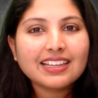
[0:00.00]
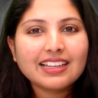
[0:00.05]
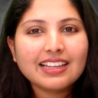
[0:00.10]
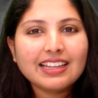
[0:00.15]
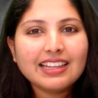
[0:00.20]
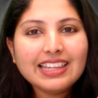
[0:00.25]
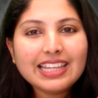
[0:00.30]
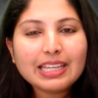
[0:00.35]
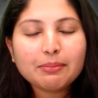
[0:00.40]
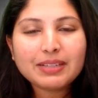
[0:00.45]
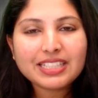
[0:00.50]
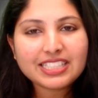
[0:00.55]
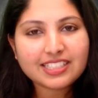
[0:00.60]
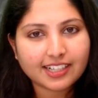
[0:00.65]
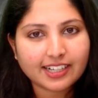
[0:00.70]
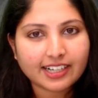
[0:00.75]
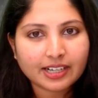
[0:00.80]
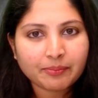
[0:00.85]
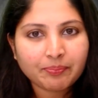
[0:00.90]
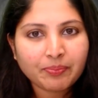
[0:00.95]

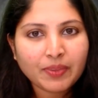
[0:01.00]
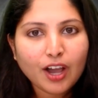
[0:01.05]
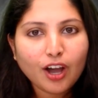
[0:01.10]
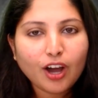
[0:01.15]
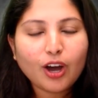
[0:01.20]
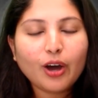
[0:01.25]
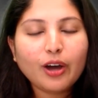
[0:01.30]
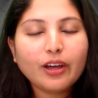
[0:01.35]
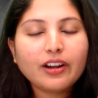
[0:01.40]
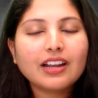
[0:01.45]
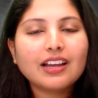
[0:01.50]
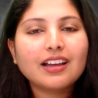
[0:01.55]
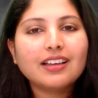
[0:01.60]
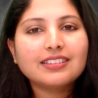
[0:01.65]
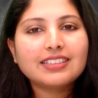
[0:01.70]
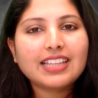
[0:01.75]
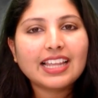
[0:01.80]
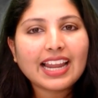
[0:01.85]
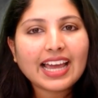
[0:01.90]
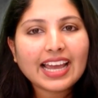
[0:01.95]
limited or
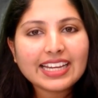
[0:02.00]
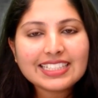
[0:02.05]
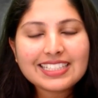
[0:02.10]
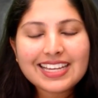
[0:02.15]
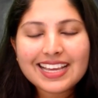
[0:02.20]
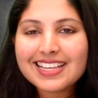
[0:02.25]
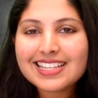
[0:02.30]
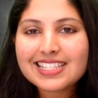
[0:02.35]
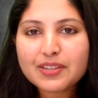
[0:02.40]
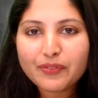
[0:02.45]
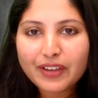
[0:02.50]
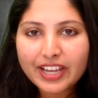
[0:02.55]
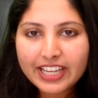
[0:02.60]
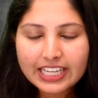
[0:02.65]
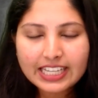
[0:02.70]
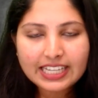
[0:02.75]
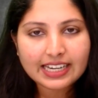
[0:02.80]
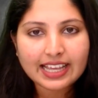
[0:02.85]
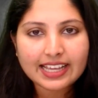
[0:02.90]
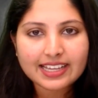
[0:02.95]
the light is
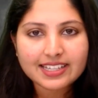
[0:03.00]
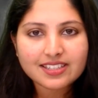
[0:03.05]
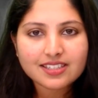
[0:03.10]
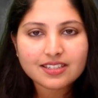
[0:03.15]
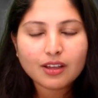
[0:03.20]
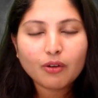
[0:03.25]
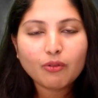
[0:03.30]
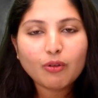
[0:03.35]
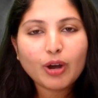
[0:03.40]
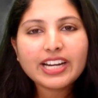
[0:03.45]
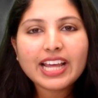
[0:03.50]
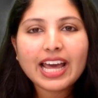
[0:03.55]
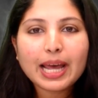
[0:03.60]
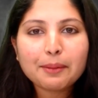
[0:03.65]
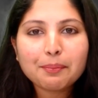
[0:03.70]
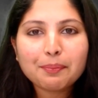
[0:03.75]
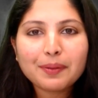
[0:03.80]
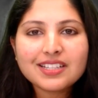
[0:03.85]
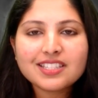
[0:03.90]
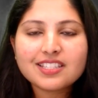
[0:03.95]
very less, what
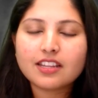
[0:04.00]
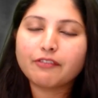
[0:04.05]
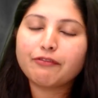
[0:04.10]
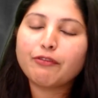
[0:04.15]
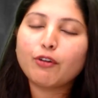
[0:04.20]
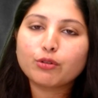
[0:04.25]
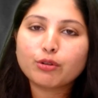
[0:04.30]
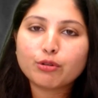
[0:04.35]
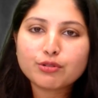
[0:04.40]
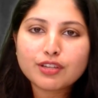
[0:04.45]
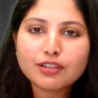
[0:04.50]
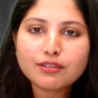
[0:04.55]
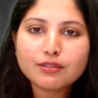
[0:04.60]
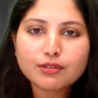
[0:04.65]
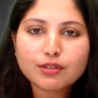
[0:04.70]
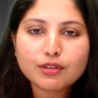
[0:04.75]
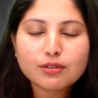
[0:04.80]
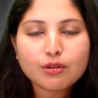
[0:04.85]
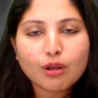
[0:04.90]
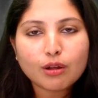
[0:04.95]
happens? The photosynthesis
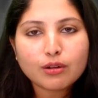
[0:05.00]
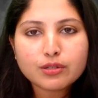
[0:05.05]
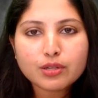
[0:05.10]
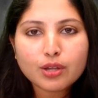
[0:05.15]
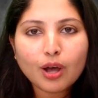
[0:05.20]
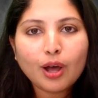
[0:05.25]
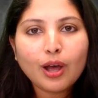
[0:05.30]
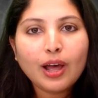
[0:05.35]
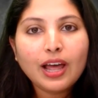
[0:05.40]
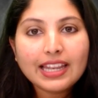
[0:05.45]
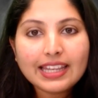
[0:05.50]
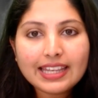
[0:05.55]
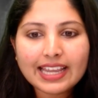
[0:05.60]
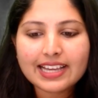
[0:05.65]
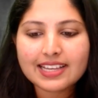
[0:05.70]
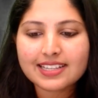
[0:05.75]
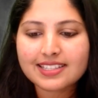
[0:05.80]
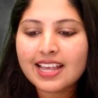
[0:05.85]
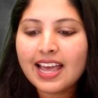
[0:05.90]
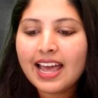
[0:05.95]
is also
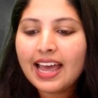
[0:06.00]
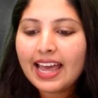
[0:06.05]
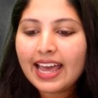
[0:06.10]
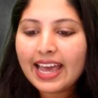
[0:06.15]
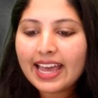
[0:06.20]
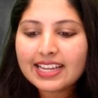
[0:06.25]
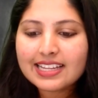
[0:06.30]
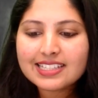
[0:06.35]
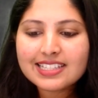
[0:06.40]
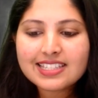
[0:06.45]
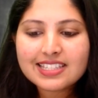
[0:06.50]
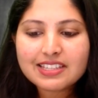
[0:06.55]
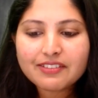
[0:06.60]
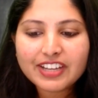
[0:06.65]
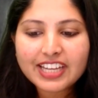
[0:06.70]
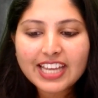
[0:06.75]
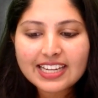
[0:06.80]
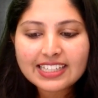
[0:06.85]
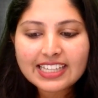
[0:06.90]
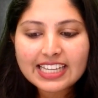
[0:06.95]
less. Hence, we
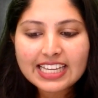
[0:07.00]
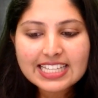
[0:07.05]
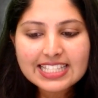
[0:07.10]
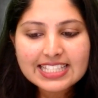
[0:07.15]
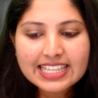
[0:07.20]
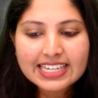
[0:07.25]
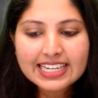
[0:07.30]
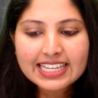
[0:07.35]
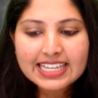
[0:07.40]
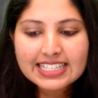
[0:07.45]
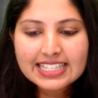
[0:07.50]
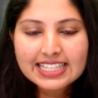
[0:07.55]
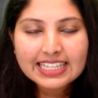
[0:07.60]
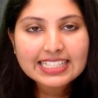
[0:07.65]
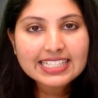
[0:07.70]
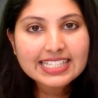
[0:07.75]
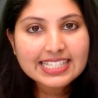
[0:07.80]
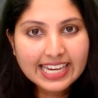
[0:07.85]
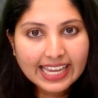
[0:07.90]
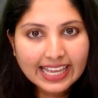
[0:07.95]
can easily
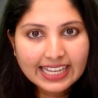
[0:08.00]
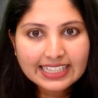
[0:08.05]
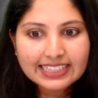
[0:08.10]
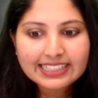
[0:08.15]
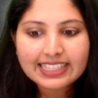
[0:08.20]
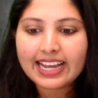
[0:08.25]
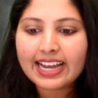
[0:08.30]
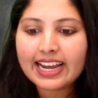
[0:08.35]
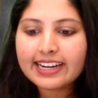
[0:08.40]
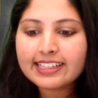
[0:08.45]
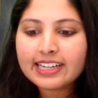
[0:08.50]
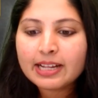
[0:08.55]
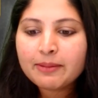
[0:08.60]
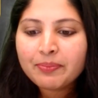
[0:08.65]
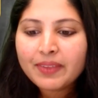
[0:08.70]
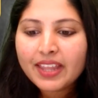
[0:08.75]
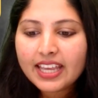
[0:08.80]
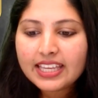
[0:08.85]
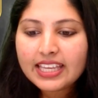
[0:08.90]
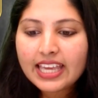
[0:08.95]
tell that
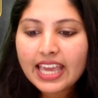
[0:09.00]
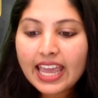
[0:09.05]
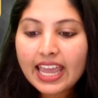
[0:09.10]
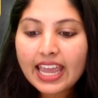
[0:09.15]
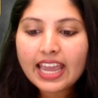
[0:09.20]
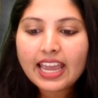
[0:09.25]
A